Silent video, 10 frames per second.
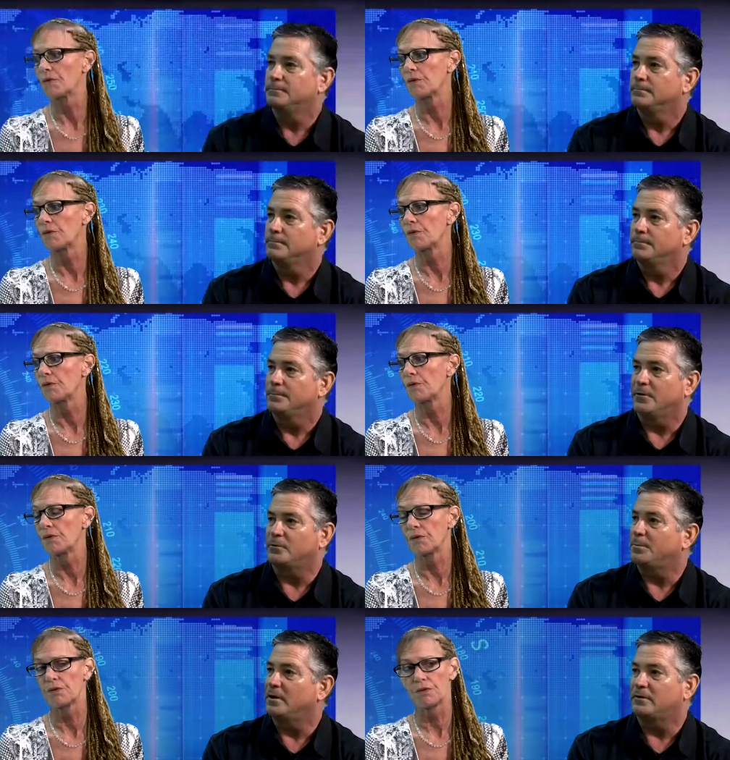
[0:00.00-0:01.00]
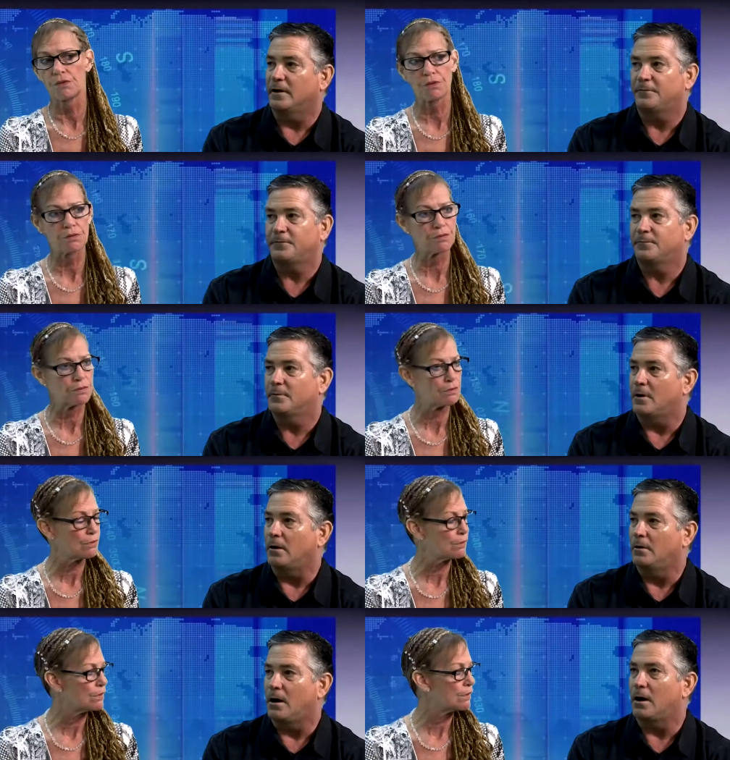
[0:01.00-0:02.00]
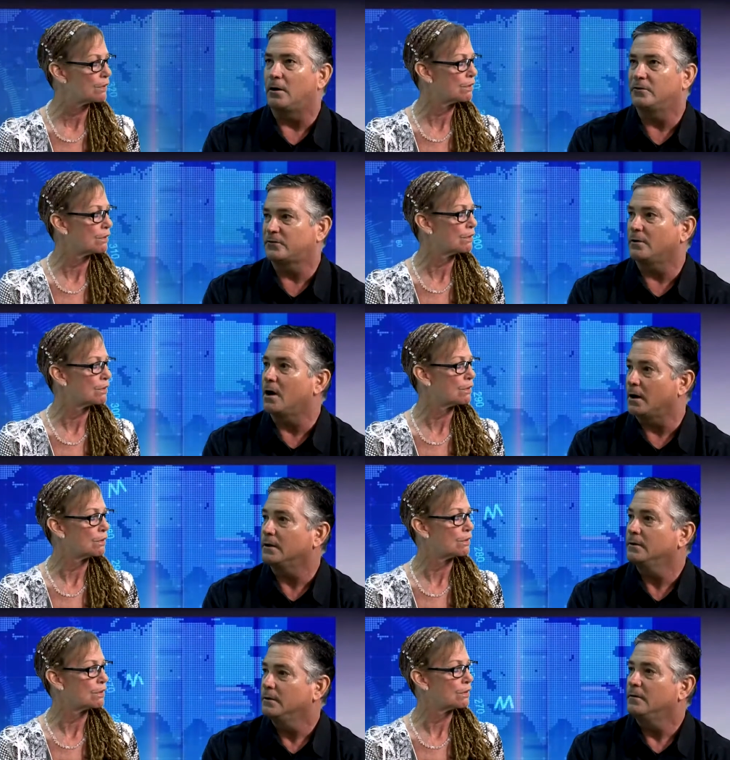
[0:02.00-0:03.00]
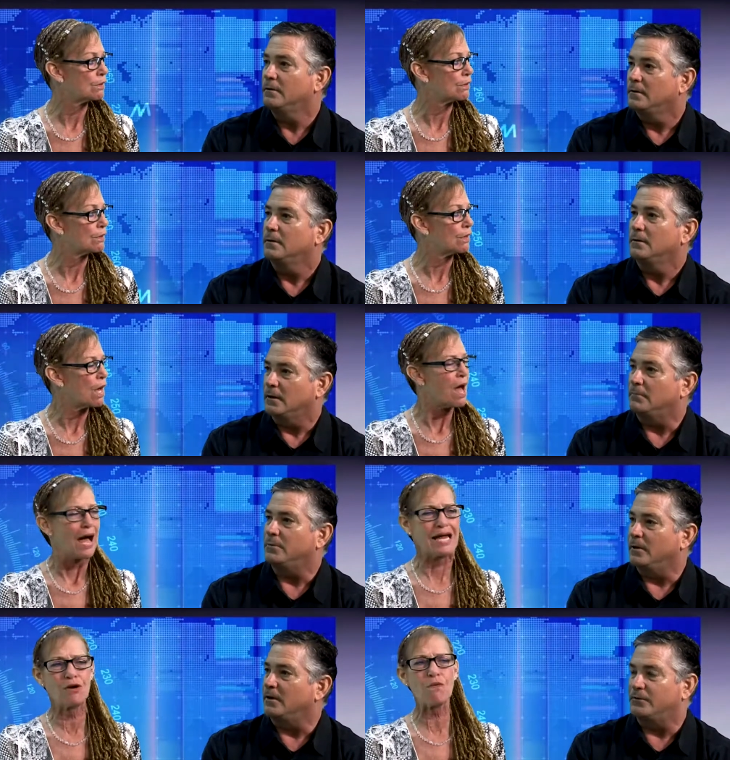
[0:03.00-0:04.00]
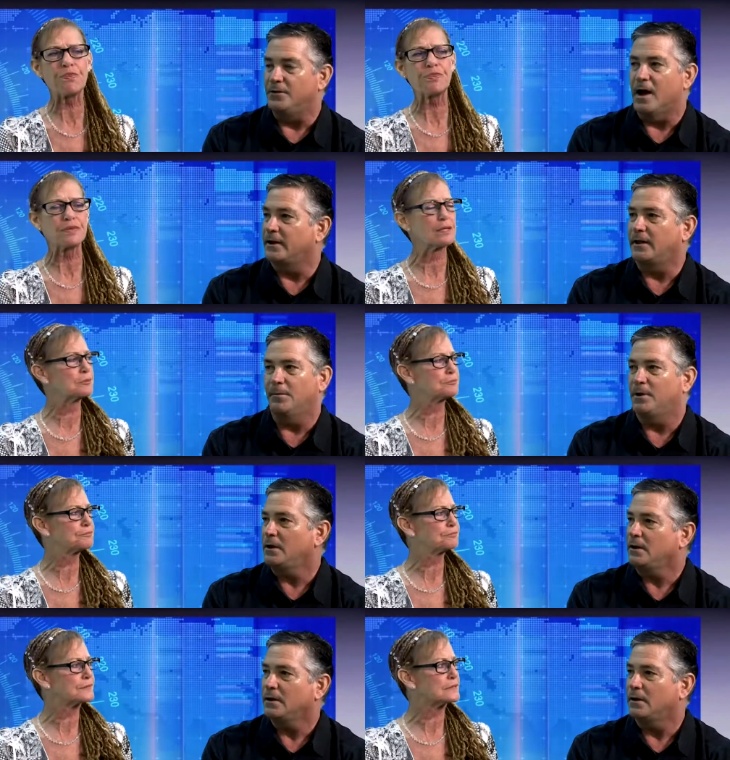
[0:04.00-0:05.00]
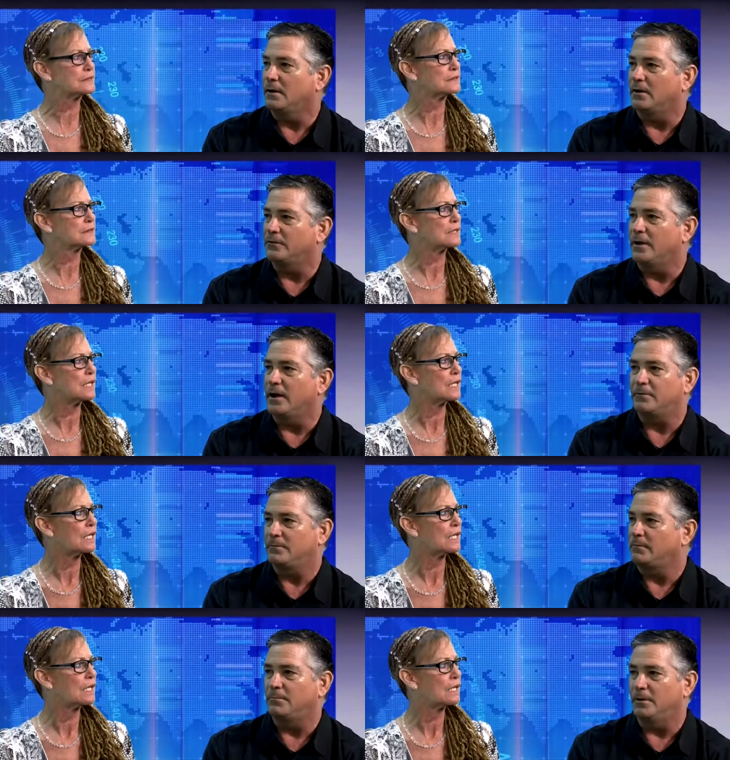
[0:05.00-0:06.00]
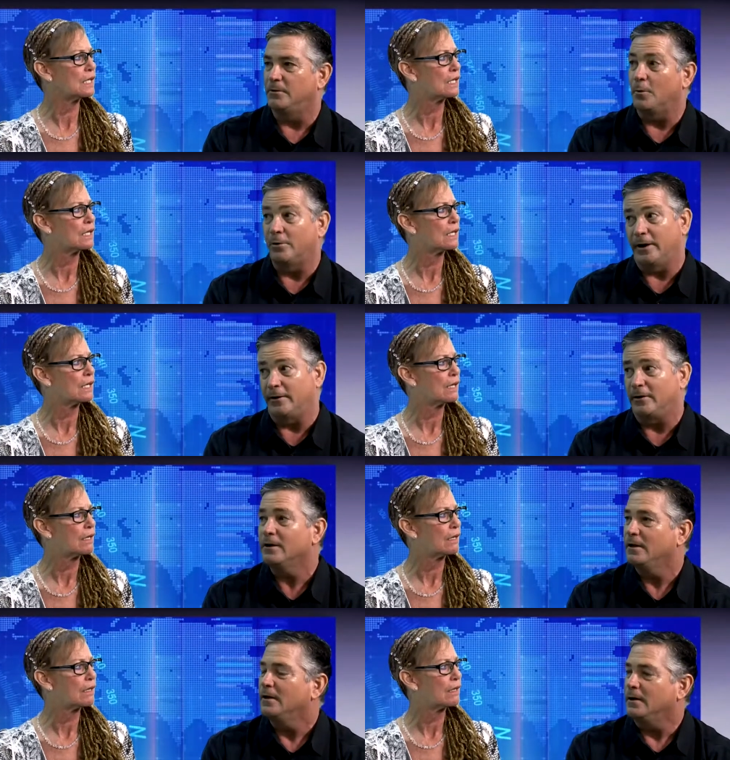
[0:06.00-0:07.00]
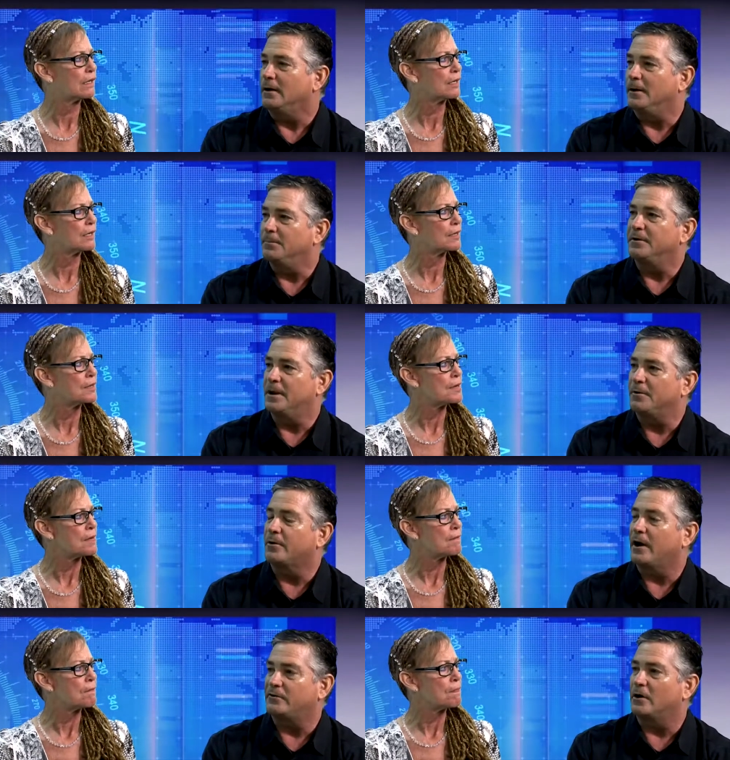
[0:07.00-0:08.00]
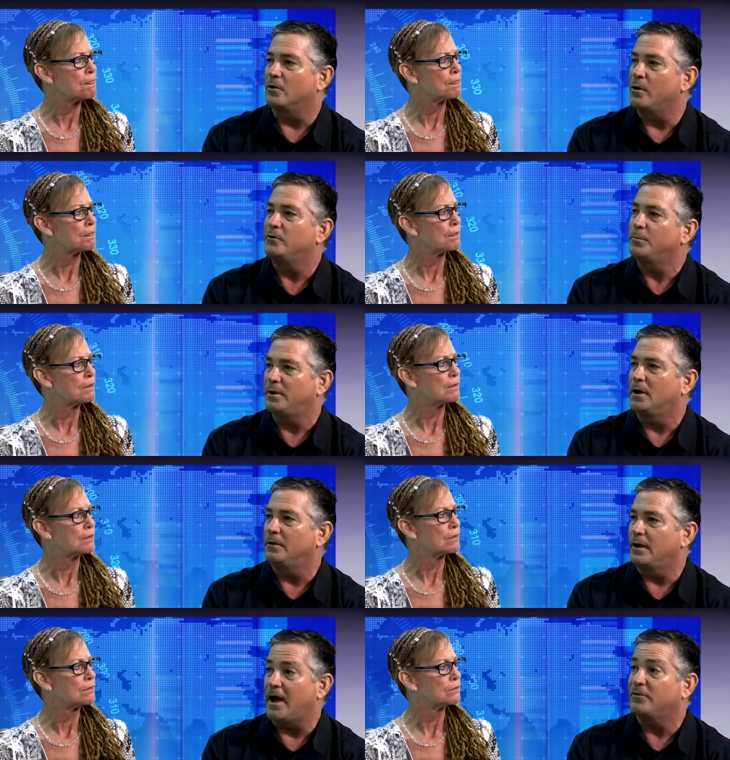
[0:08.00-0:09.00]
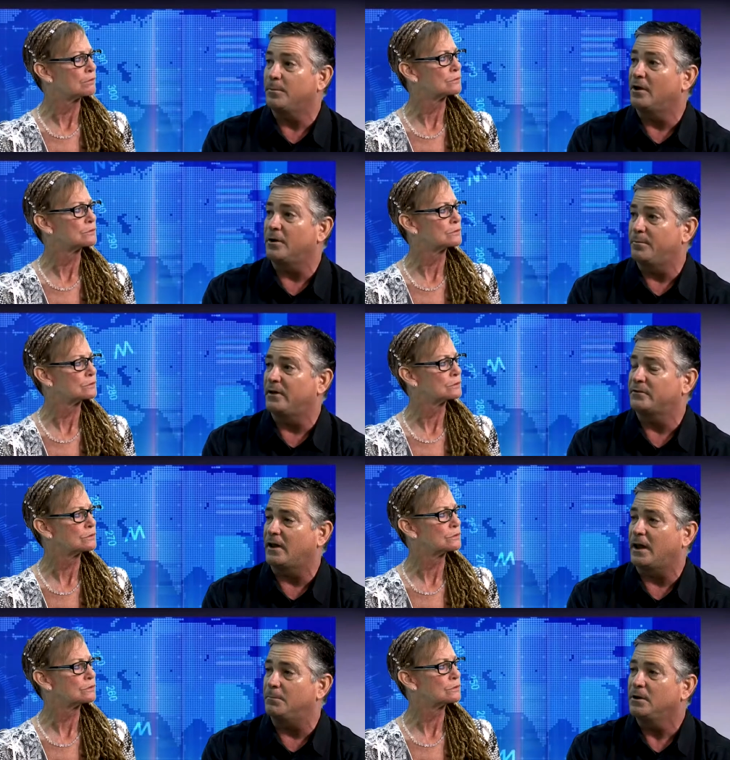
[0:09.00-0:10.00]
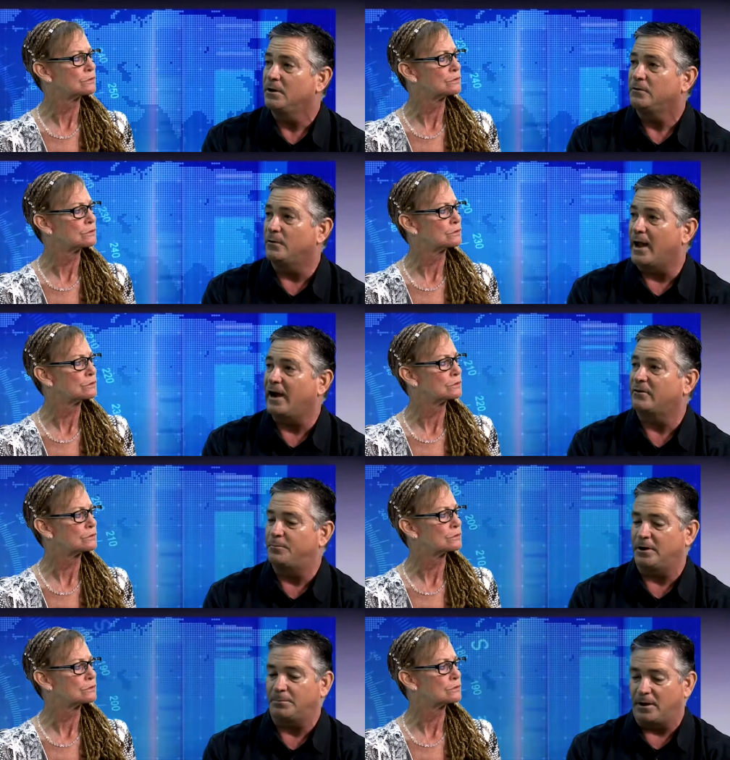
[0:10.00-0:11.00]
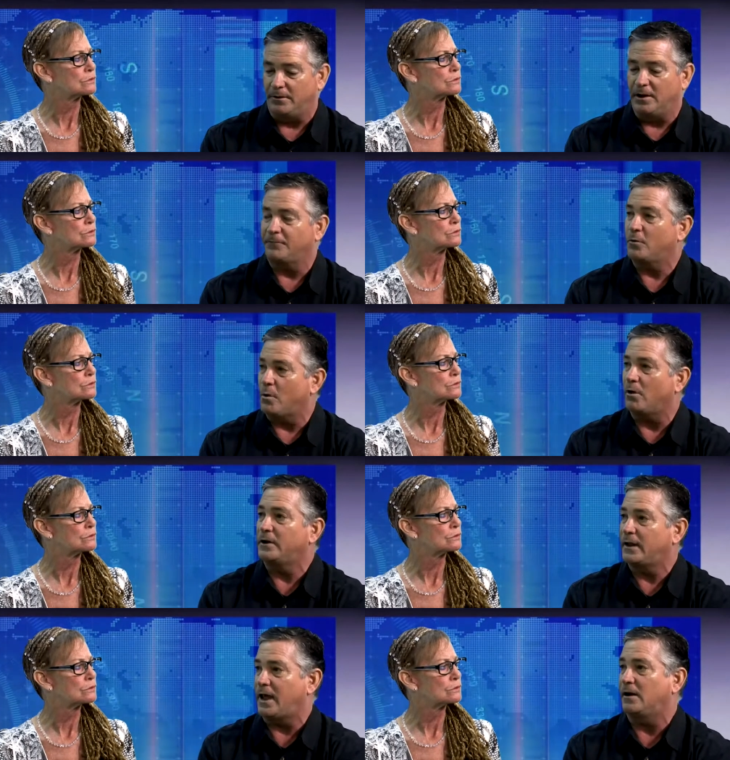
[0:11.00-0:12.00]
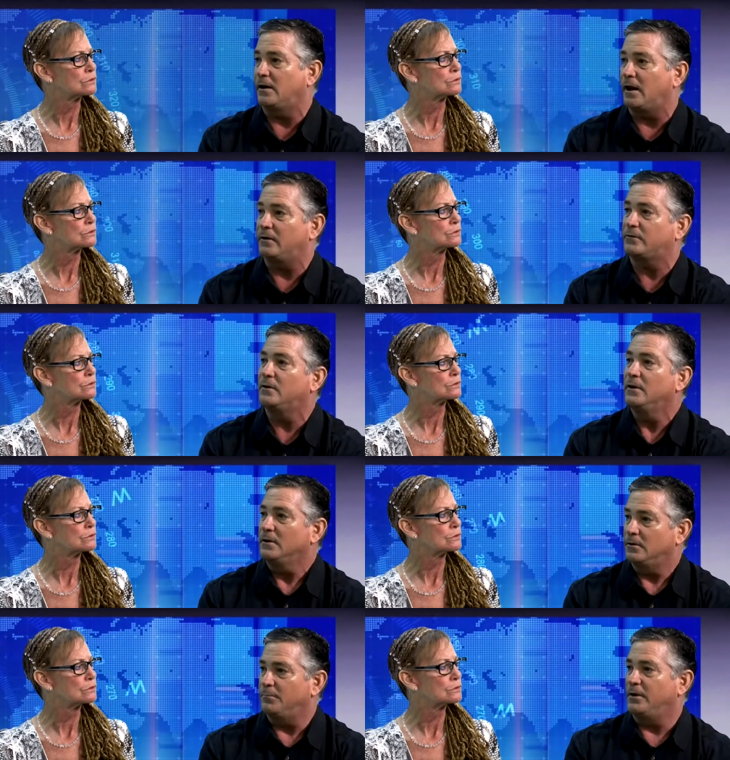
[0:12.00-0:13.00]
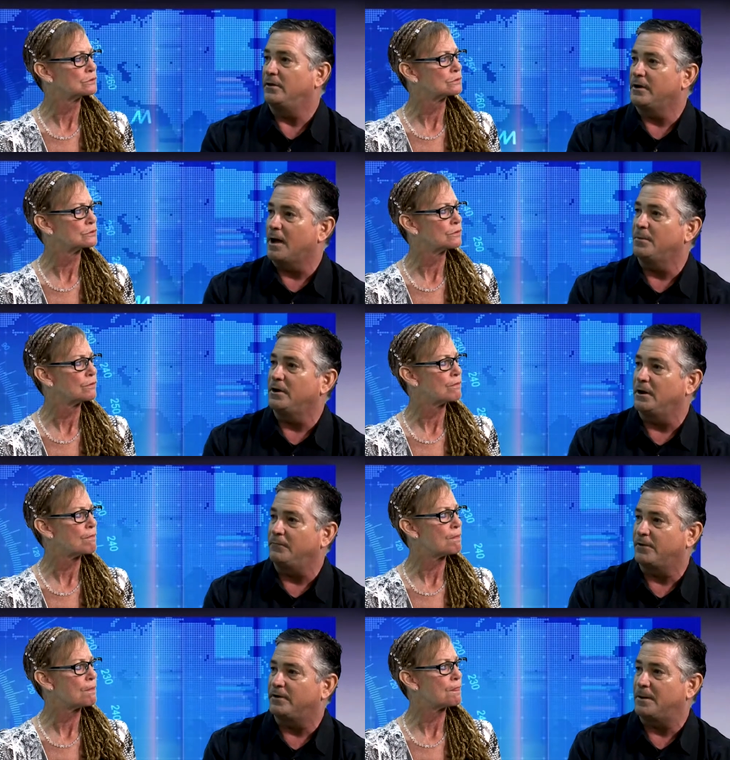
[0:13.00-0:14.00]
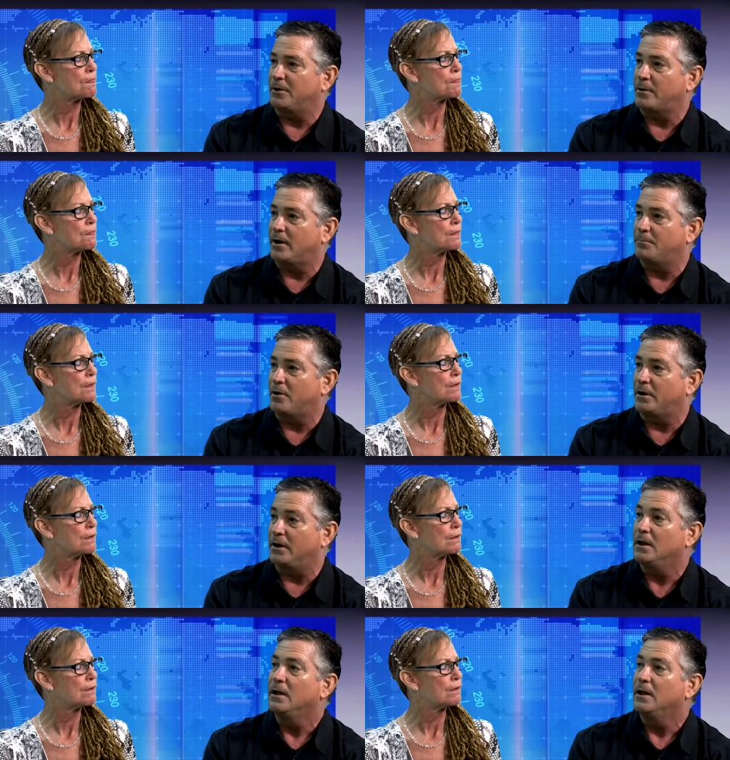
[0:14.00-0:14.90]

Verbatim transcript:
Speaker 1: Yeah. This will be a tough, hard slog. it, it is not a gimme. It is not a no-brainer um, the Democrats are going to be on have to be on their best game to actually put up enough quality candidates to be the nominee for the Democratic Party